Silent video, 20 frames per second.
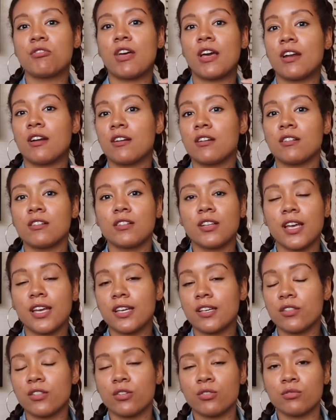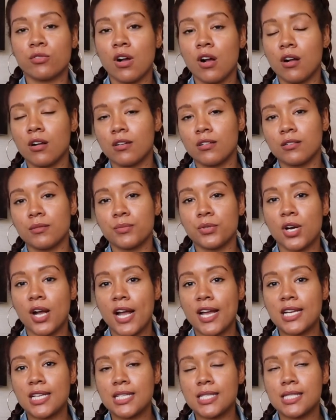that are like the wrong
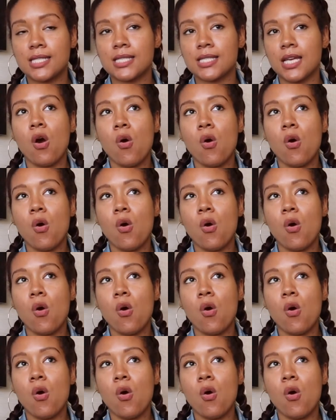price.